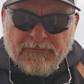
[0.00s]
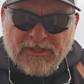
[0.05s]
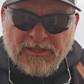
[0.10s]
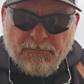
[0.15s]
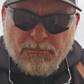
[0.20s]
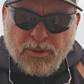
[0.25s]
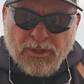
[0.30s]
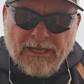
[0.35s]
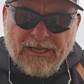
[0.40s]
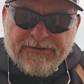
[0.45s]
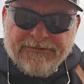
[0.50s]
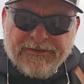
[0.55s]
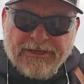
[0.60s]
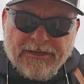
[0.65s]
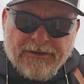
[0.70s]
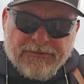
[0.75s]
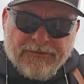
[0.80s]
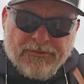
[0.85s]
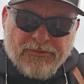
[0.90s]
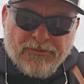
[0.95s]

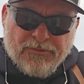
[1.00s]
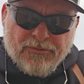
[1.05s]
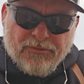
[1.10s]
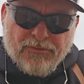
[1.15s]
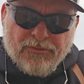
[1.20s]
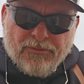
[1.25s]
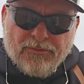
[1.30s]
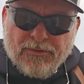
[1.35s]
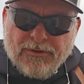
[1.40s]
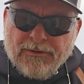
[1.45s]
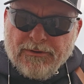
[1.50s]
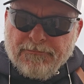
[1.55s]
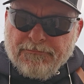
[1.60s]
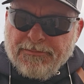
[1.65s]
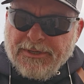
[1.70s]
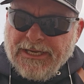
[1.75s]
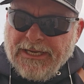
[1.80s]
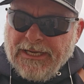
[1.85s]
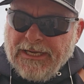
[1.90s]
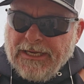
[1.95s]
blessing to
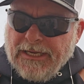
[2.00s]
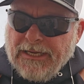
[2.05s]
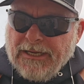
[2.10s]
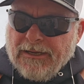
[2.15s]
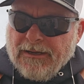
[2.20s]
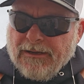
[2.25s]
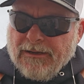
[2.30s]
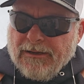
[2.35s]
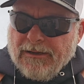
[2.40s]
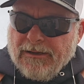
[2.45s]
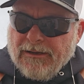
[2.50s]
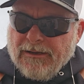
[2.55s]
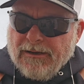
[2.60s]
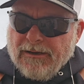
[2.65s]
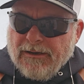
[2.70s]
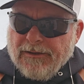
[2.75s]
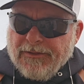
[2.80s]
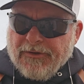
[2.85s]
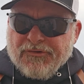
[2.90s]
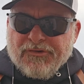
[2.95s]
be
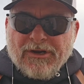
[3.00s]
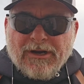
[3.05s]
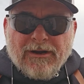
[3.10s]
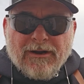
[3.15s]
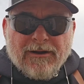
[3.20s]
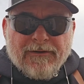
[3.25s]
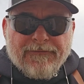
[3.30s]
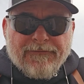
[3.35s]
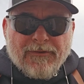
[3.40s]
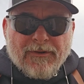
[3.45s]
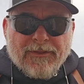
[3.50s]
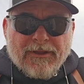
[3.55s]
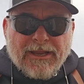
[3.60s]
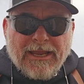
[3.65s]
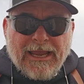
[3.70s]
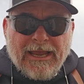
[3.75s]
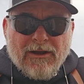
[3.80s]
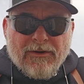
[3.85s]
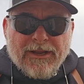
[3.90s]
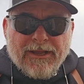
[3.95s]
the sheriff for the
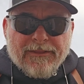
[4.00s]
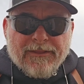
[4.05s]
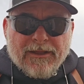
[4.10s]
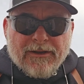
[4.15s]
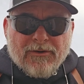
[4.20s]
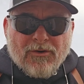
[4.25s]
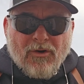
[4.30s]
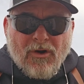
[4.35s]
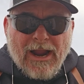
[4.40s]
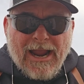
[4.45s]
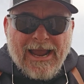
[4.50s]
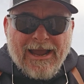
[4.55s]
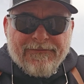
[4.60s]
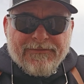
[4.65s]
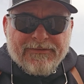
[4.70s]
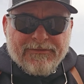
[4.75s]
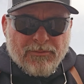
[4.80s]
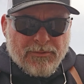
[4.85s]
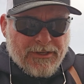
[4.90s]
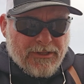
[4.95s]
county that
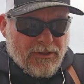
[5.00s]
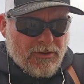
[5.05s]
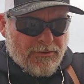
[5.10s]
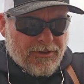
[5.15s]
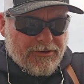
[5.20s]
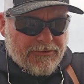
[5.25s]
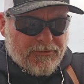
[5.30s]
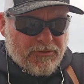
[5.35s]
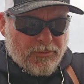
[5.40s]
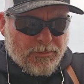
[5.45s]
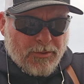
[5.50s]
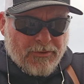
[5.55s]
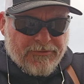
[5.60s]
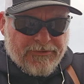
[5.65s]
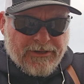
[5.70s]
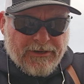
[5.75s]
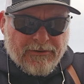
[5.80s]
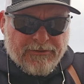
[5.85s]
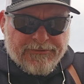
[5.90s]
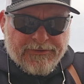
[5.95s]
Graf's Reloading
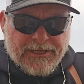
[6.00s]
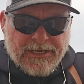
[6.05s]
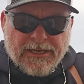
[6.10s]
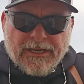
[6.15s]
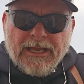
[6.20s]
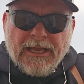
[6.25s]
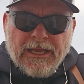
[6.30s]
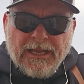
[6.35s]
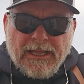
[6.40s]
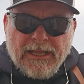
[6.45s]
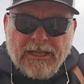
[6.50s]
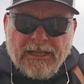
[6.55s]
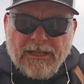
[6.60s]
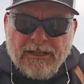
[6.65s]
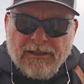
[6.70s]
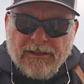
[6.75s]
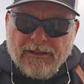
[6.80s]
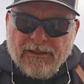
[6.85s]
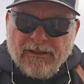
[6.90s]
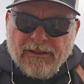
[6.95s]
Supercenter's in.
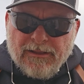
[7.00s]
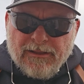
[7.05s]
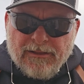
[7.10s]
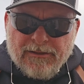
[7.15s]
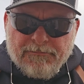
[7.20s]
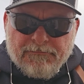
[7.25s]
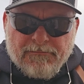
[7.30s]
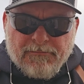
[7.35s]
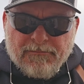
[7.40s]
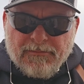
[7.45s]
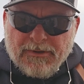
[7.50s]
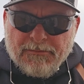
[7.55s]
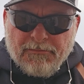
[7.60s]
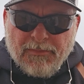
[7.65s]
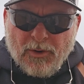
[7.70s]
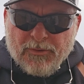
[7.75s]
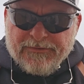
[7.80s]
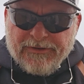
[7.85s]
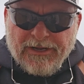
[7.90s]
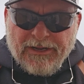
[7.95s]

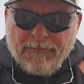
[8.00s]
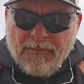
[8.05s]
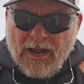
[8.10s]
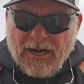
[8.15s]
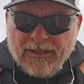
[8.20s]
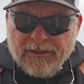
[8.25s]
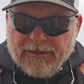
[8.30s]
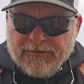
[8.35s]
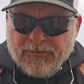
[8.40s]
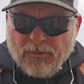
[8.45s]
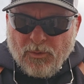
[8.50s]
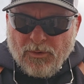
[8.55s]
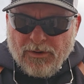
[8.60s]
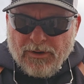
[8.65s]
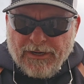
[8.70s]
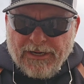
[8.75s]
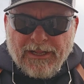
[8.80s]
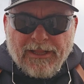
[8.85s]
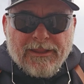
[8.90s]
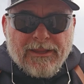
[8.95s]
Most anybody that's
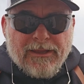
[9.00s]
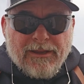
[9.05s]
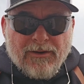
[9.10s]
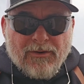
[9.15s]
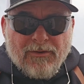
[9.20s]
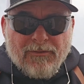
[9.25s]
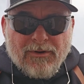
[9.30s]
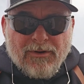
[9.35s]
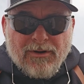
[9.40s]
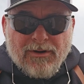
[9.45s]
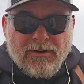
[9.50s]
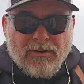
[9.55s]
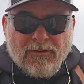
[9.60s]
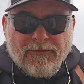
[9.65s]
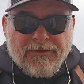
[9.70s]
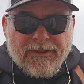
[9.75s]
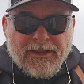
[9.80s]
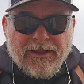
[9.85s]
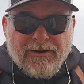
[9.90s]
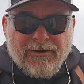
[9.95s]
ordered anything over the